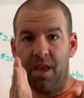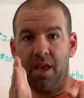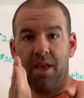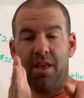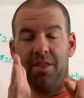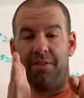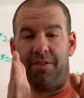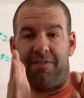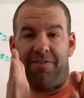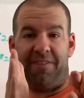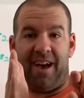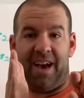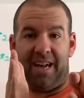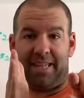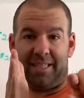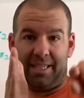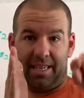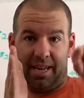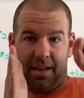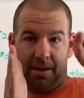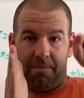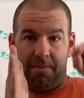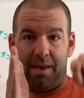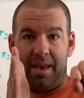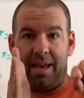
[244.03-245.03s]
the fact that
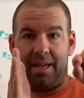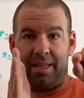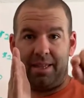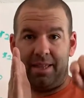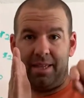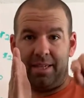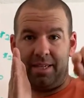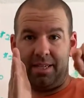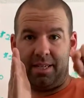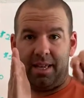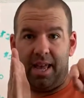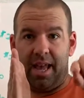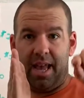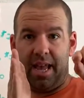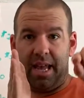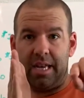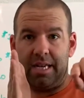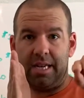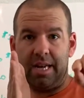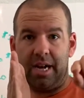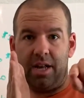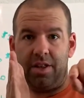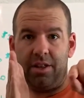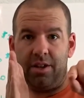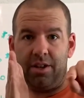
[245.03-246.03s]
I make this $8
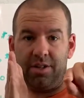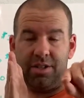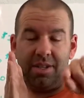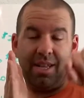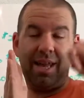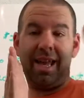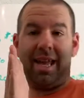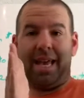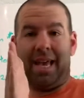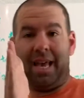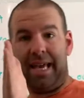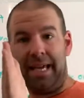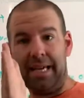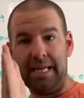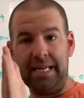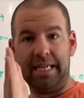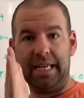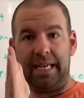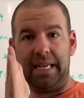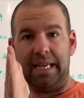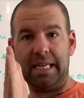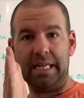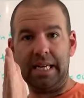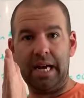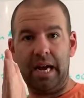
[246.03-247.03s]

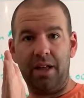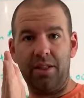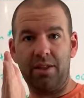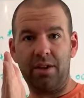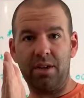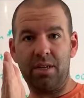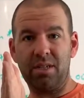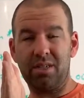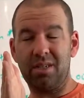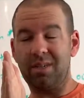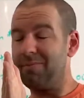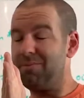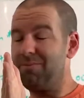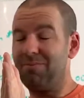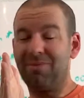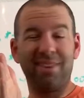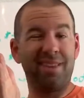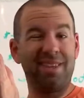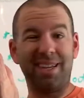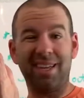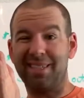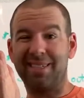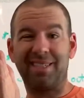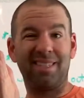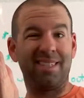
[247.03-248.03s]
$18
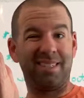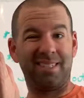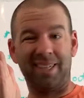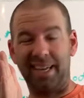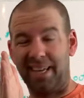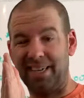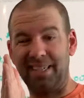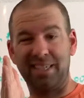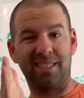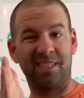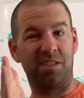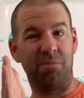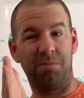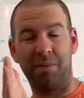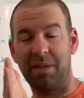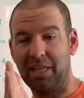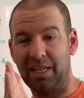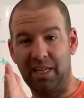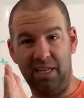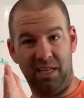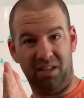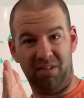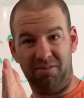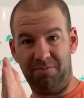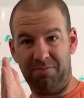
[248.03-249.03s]
doesn't change the
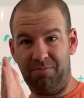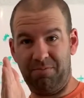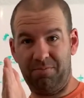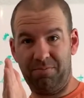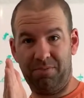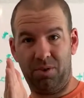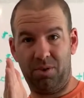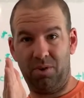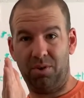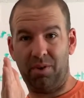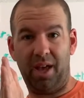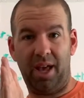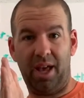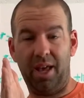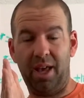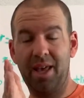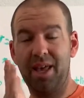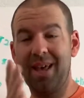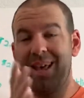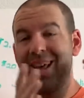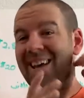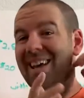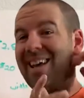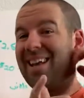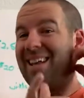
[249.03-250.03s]
median, okay?
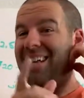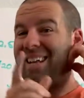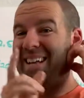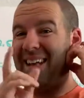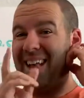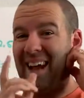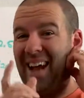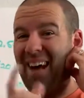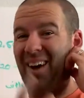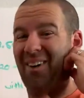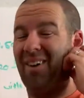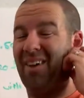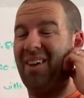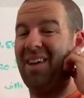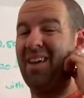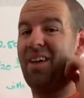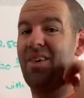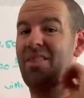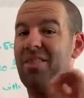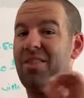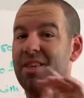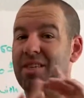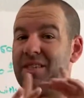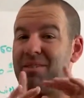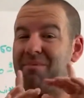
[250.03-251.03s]
Now,
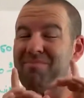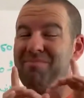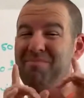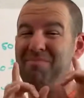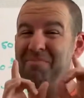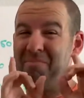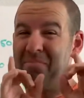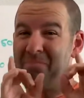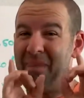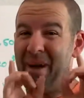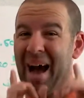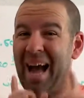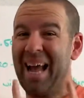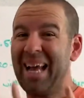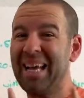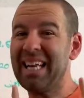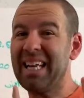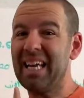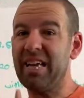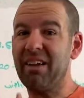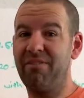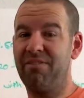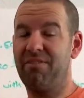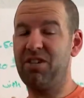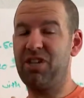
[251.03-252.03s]
this might
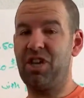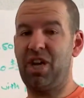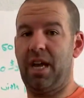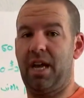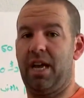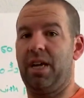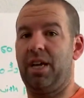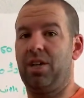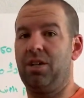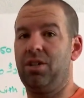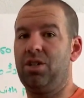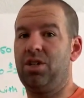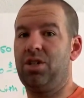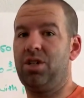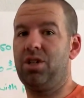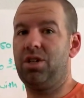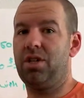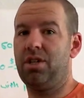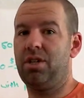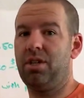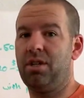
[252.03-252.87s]
have changed